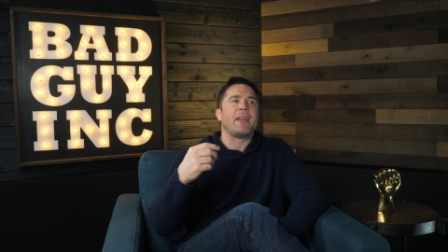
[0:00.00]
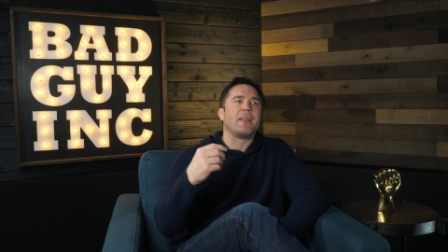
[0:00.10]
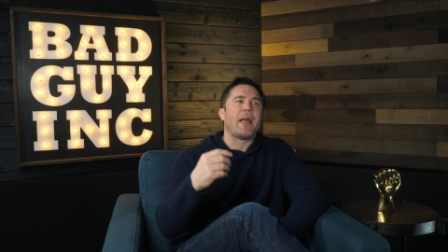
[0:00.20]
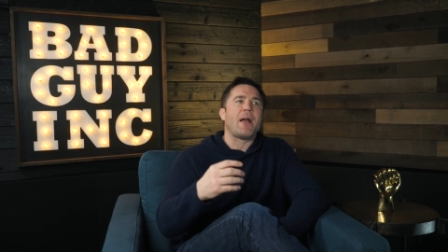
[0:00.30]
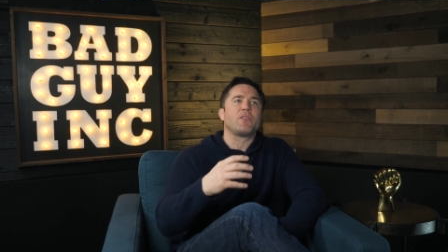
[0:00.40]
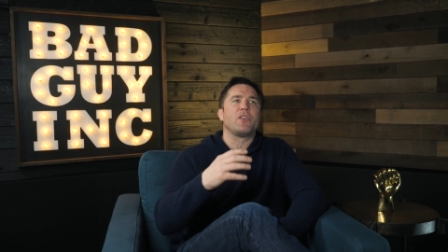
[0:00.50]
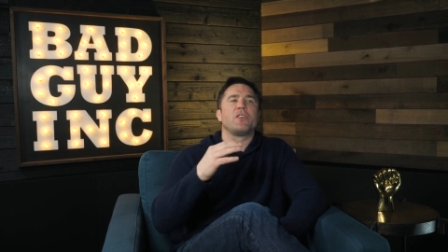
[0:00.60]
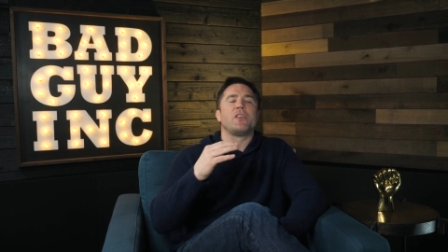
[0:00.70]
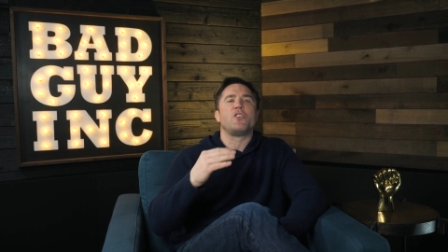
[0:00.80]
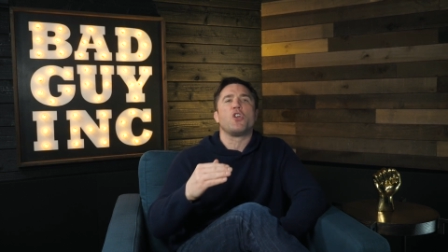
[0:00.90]
it allows
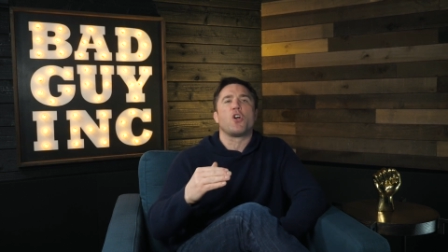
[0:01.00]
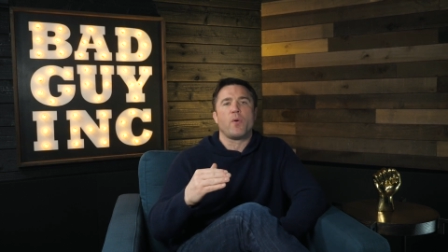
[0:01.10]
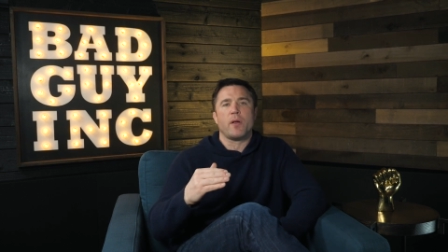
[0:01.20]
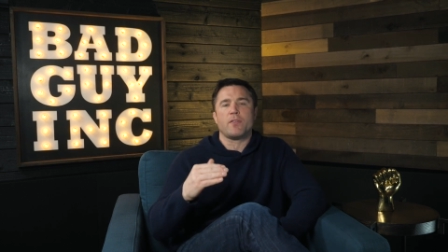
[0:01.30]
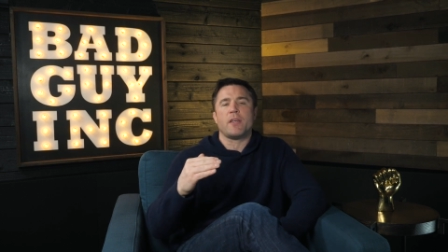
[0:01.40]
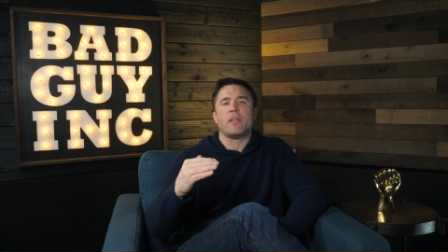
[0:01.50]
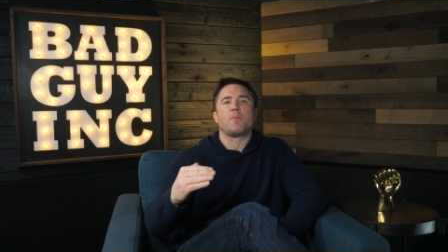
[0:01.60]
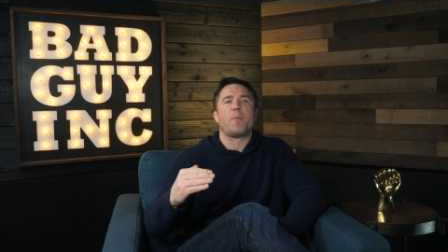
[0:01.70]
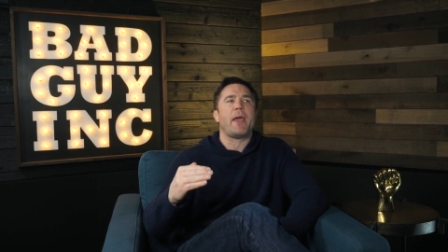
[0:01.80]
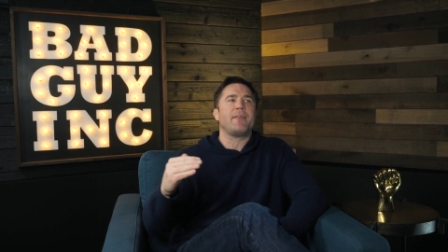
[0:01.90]
his endurance and
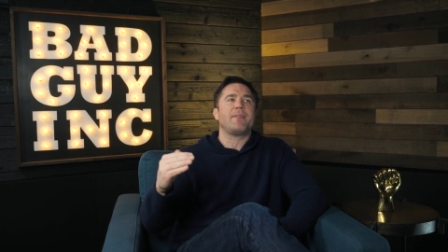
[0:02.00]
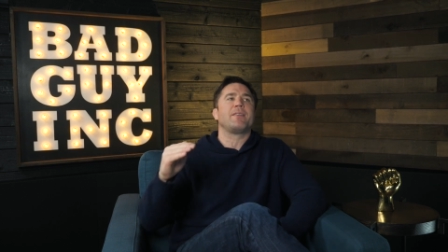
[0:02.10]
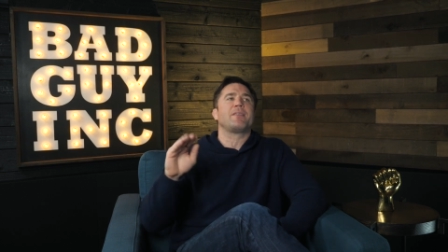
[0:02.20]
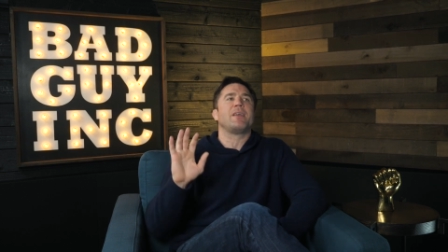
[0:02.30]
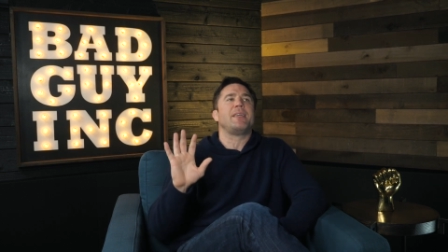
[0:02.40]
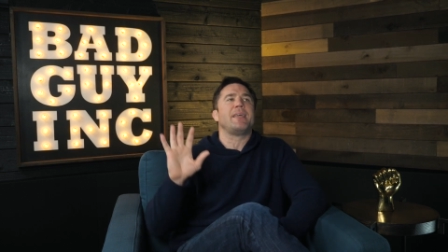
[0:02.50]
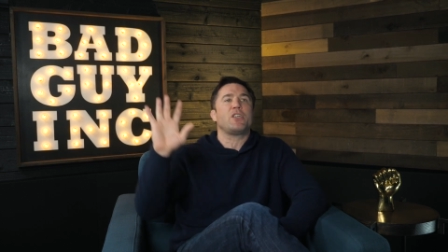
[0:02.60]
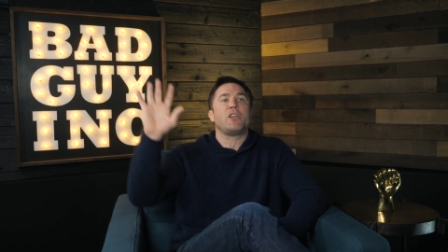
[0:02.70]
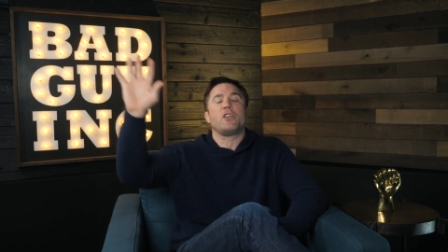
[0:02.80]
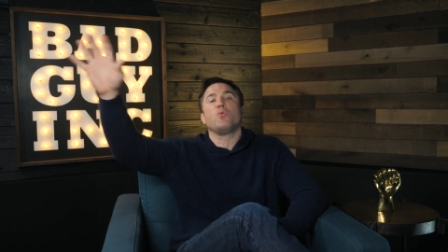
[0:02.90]
his pace and his
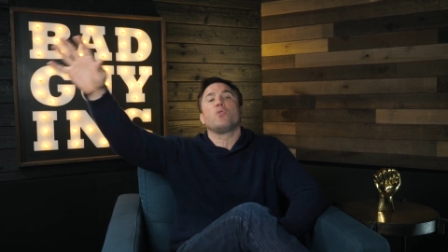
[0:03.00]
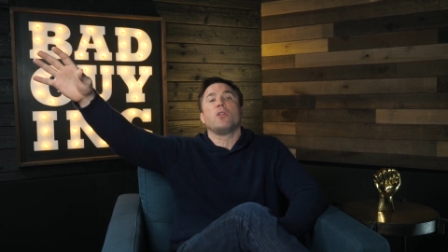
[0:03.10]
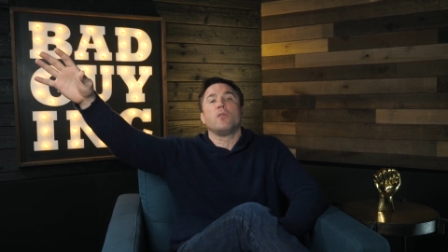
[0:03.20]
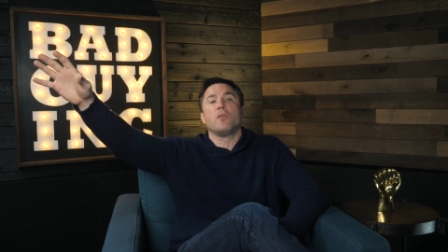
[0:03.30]
conditioning to